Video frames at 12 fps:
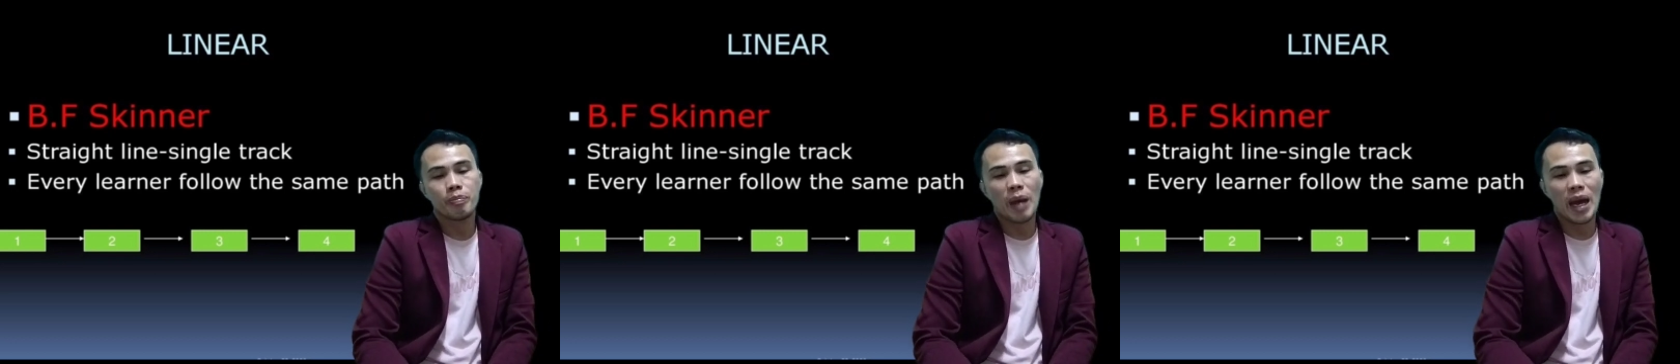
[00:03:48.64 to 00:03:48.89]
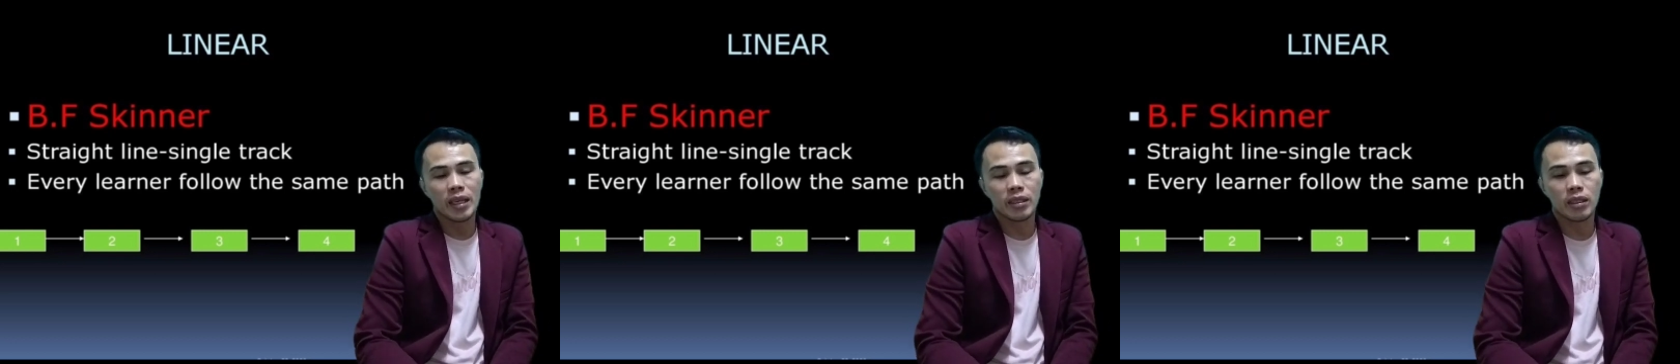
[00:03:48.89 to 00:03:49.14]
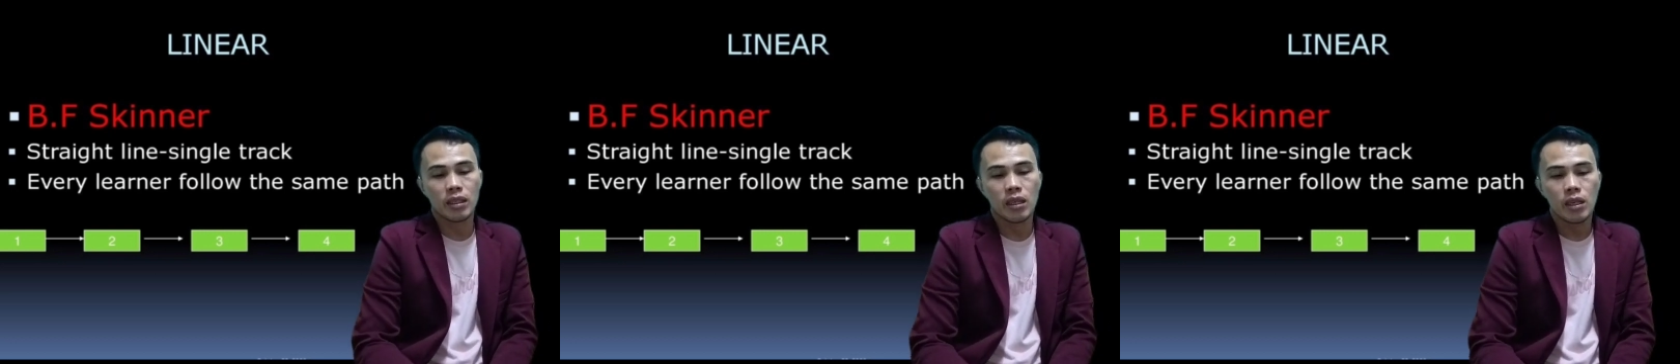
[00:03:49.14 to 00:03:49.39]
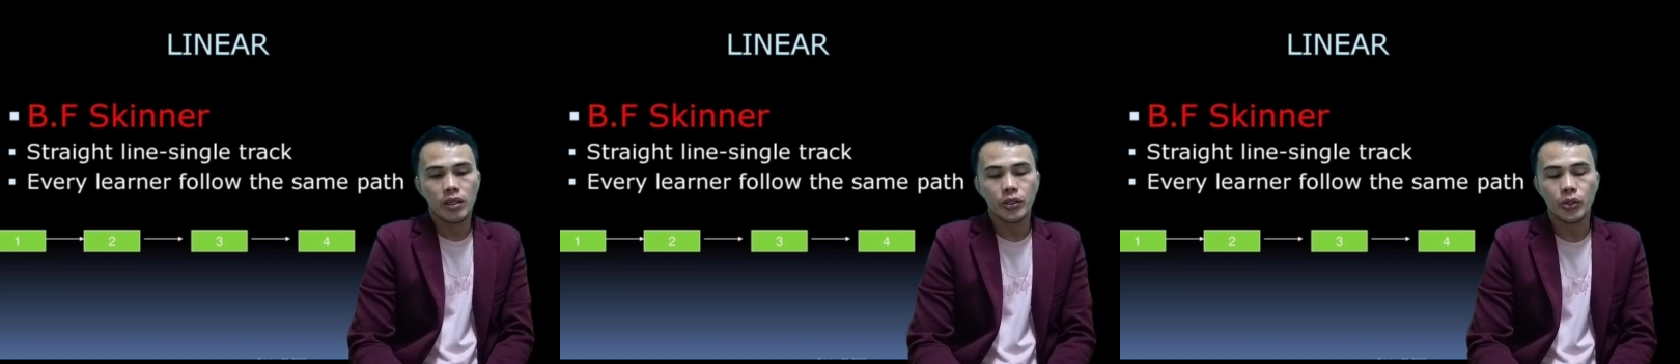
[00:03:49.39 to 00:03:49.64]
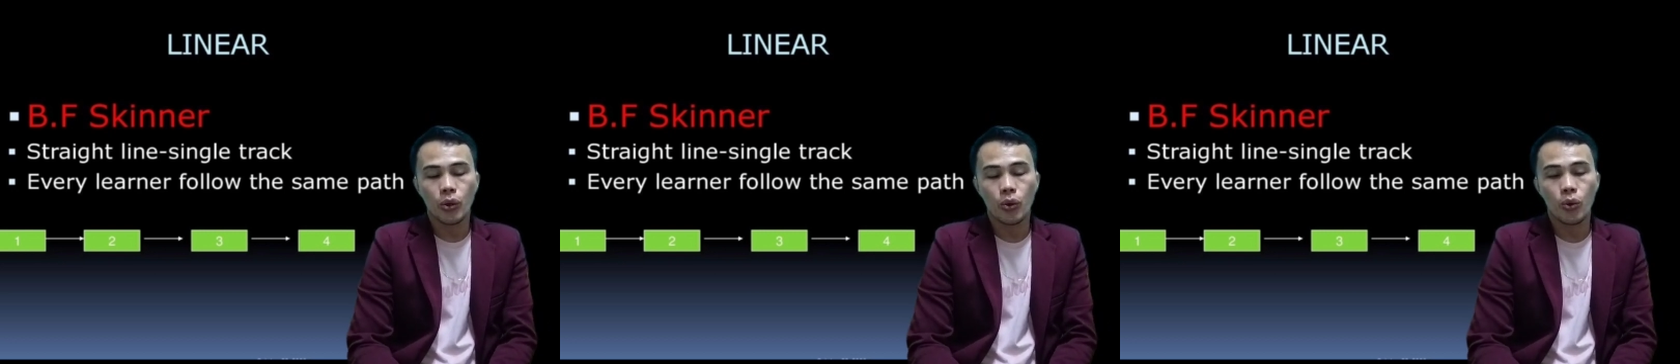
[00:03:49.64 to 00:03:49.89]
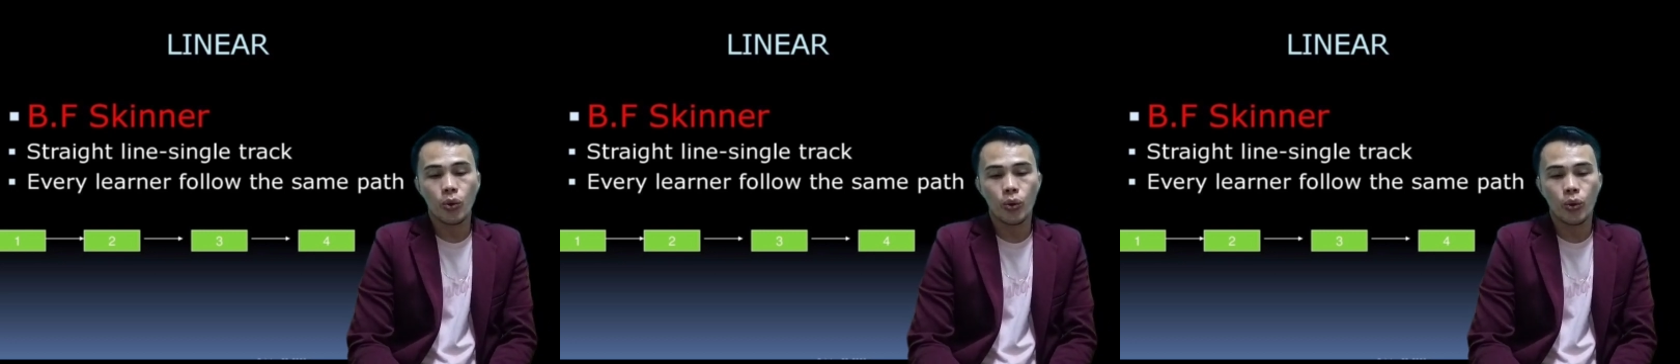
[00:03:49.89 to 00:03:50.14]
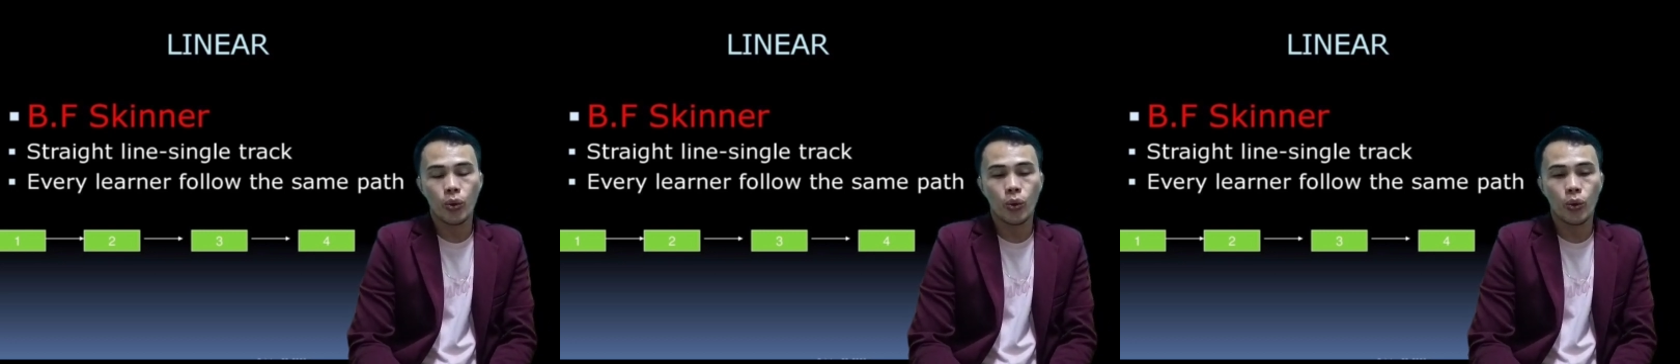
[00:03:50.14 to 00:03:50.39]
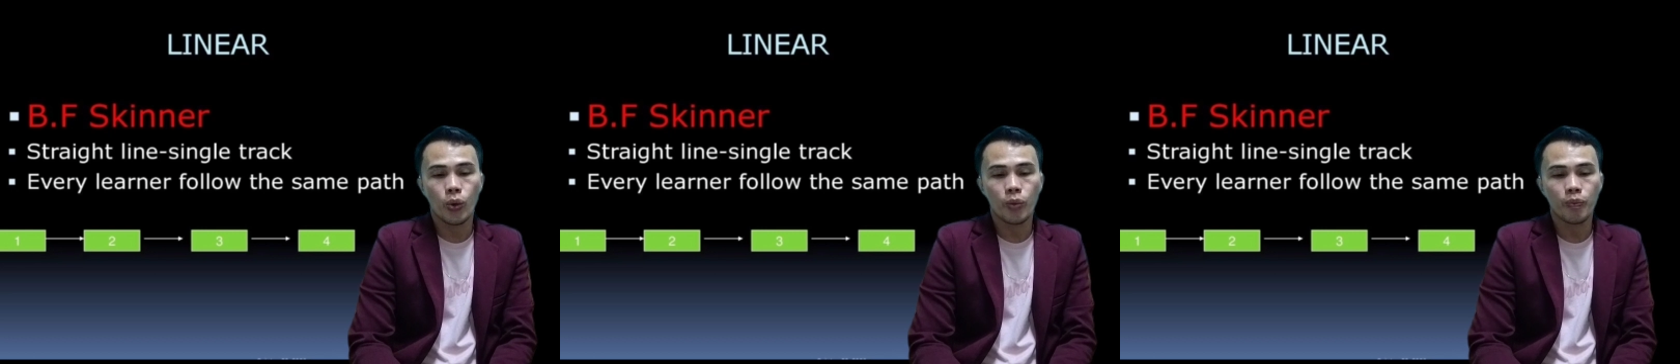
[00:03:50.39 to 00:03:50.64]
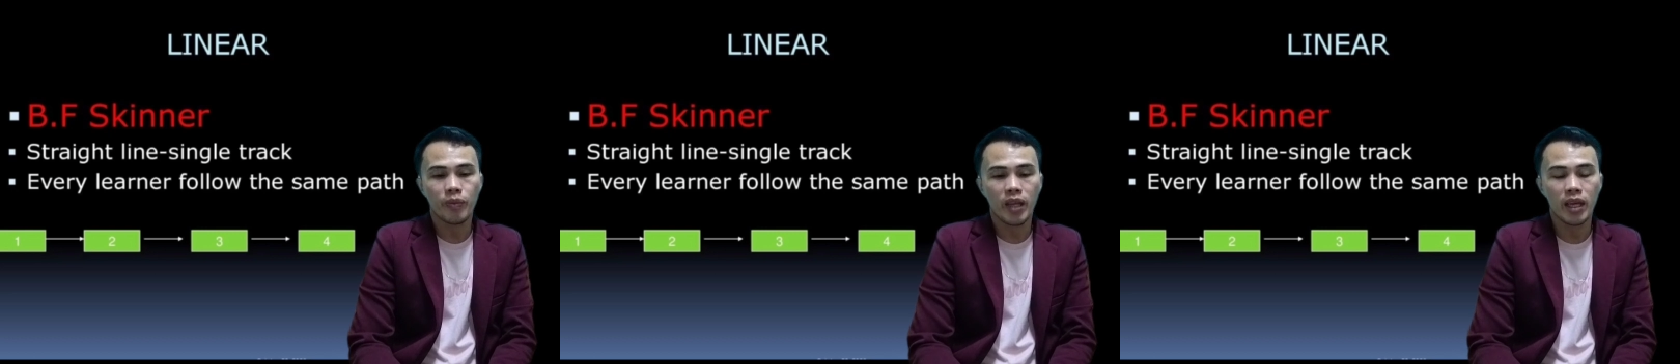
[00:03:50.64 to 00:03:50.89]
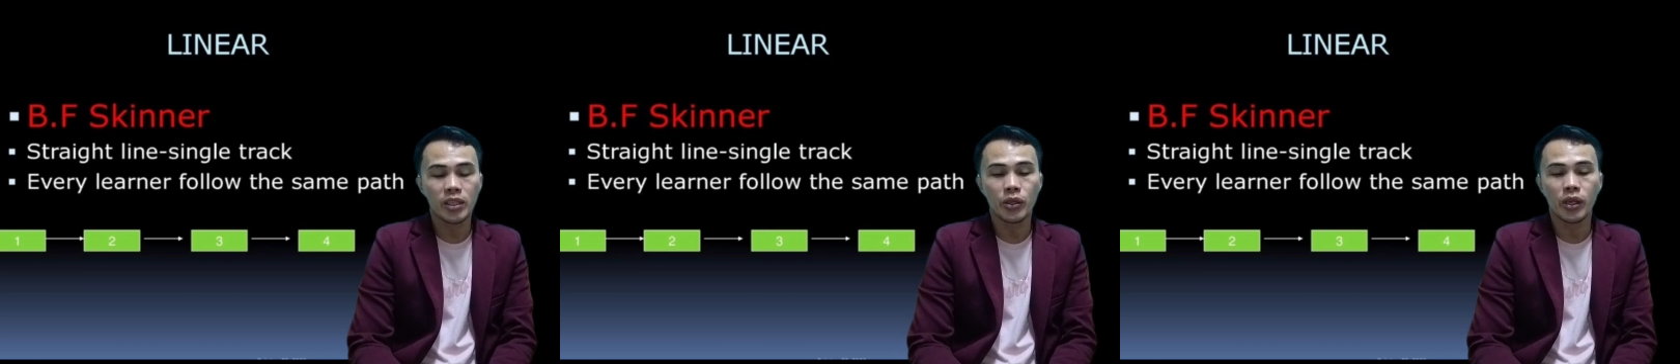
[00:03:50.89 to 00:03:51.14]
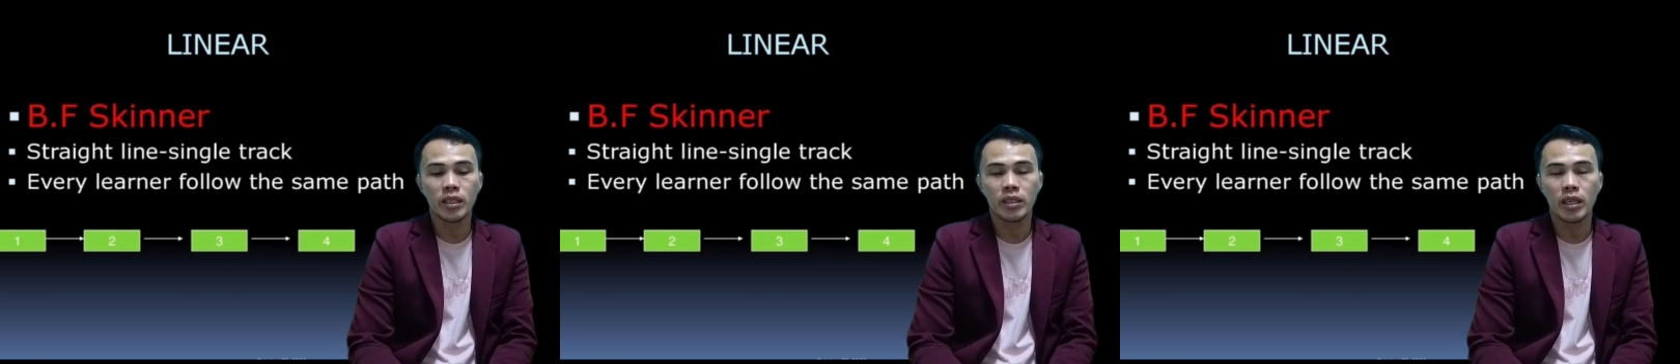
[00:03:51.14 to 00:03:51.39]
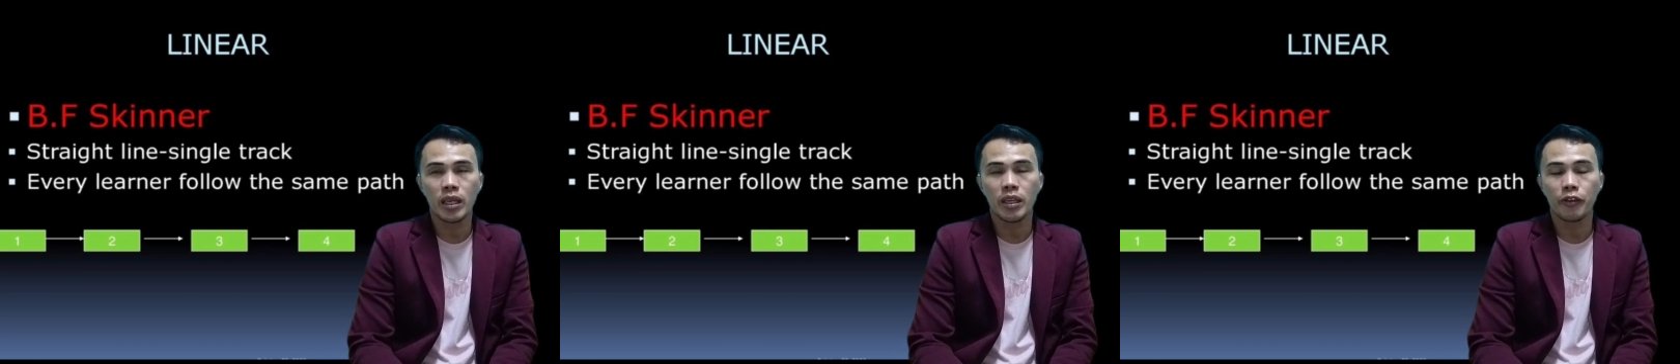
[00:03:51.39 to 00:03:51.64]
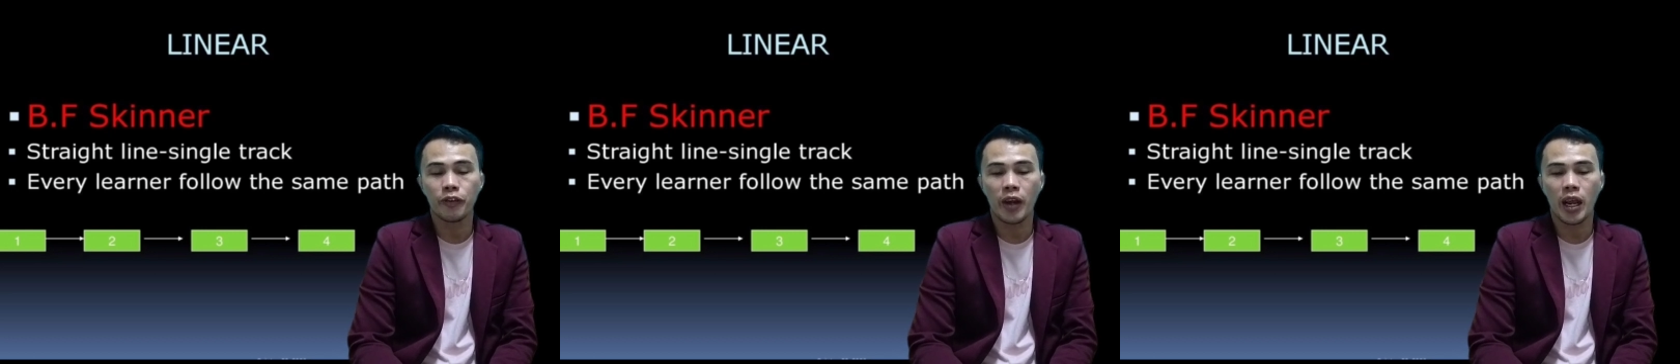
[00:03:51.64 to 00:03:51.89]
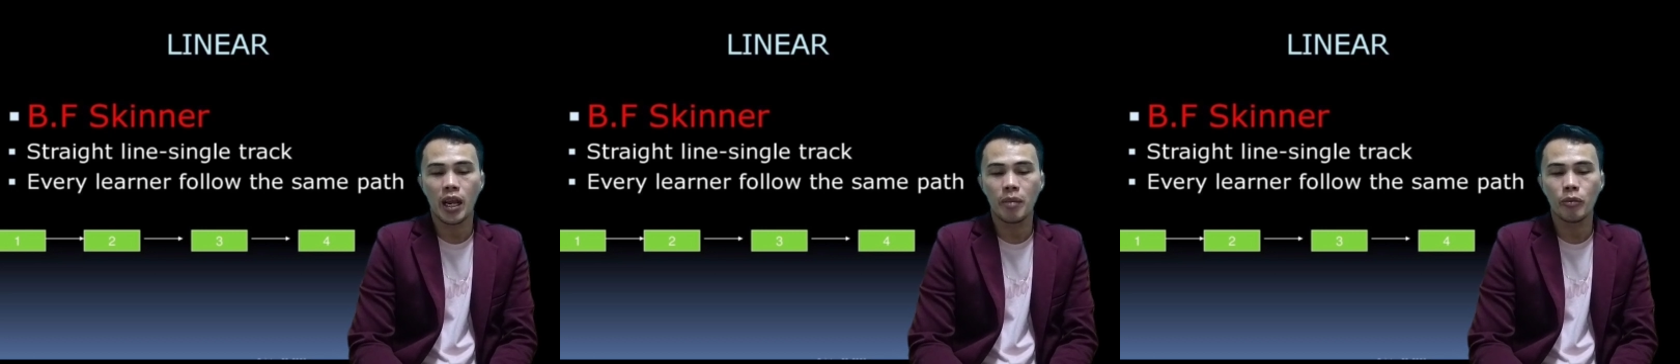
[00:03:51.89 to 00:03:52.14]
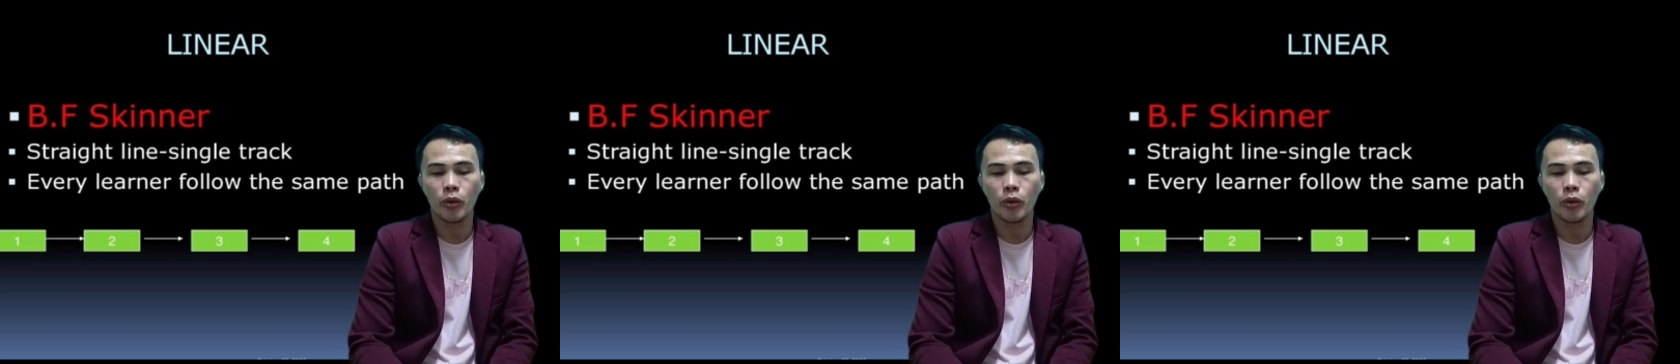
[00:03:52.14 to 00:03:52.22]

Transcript: path. So as you can see the frame,